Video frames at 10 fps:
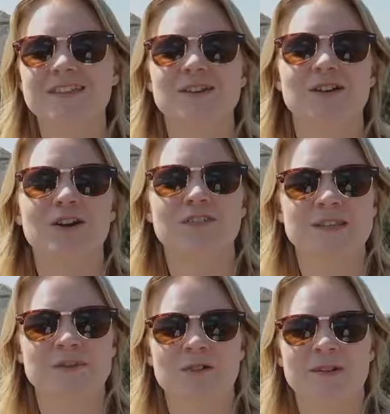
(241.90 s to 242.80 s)
So a lot of
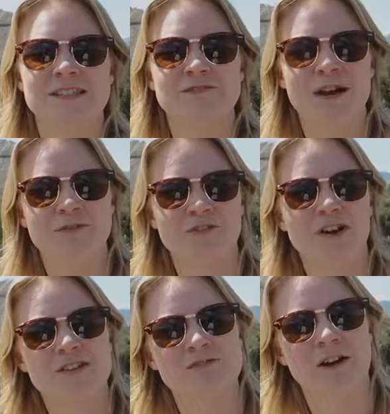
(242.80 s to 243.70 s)
these pyramids still have
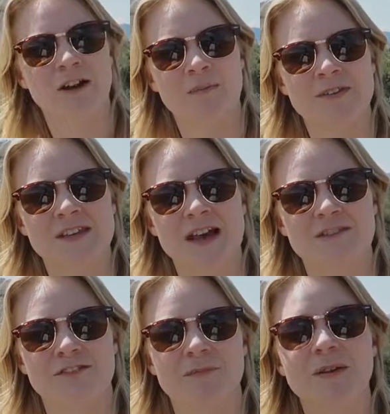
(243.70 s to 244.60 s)
grass growing up the side
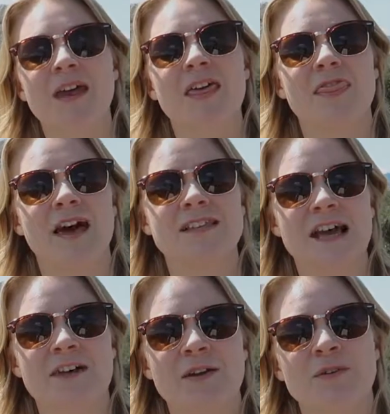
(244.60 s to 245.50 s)
of them. That is
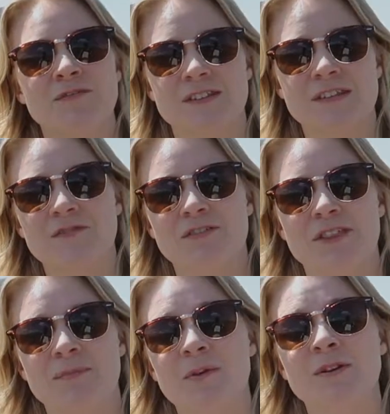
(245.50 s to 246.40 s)
how they would have discovered
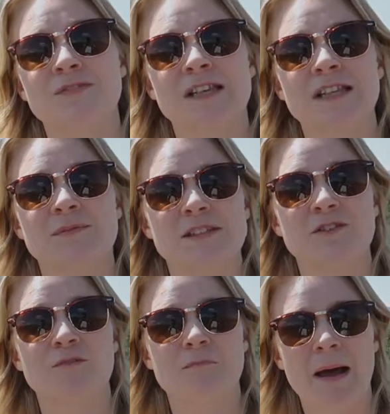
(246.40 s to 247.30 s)
them. They would have seen them as
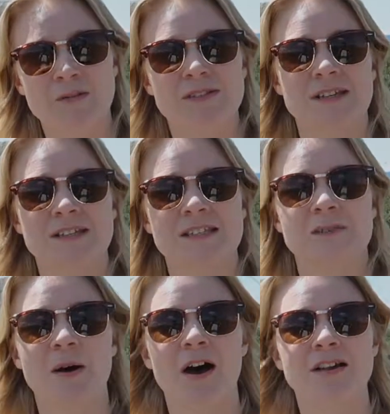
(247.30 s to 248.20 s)
little mountains in
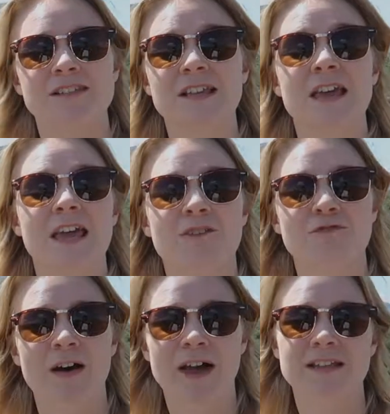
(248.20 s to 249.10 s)
the past. In
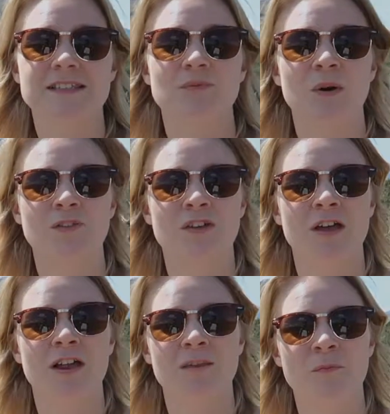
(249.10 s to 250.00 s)
fact, one of
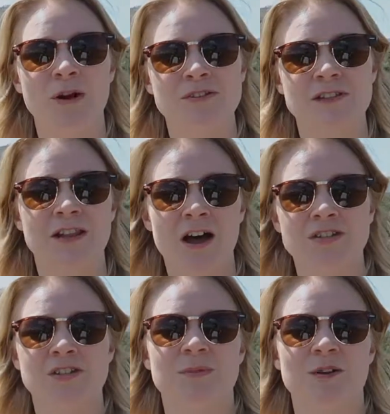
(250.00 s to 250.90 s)
the world's
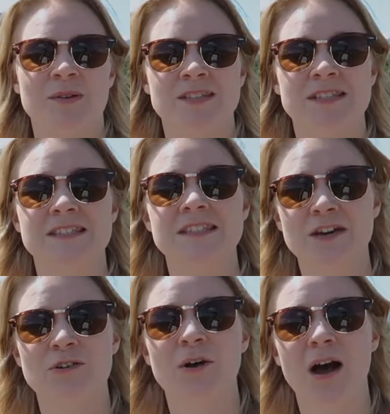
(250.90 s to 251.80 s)
largest pyramids is
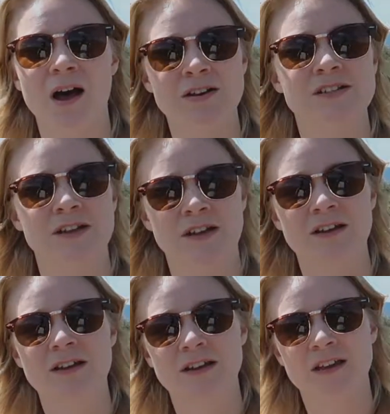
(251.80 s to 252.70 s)
still under
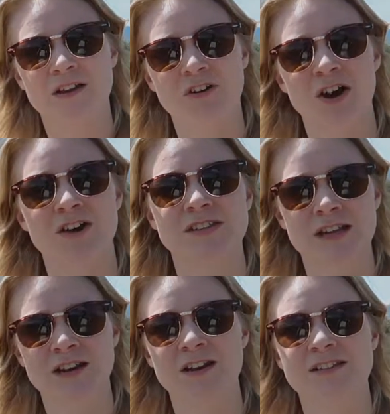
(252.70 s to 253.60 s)
grass
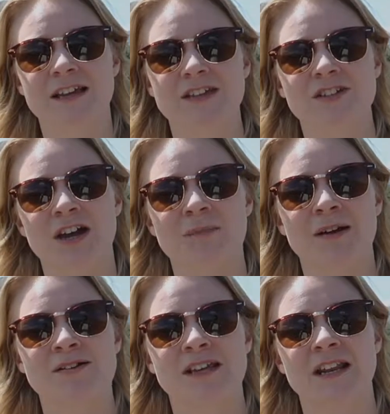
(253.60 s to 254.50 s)
and looks like a giant
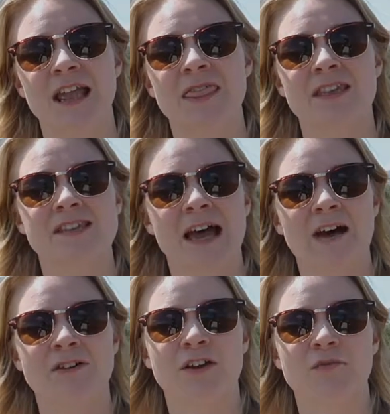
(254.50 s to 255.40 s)
mountain in the
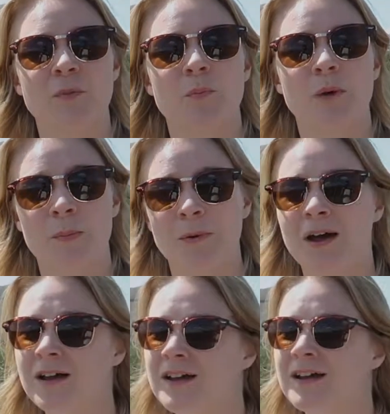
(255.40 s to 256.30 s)
town of
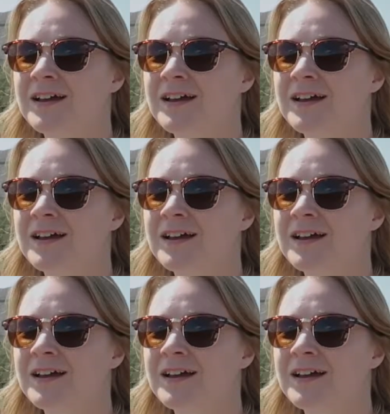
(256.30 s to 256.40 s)
Puebla.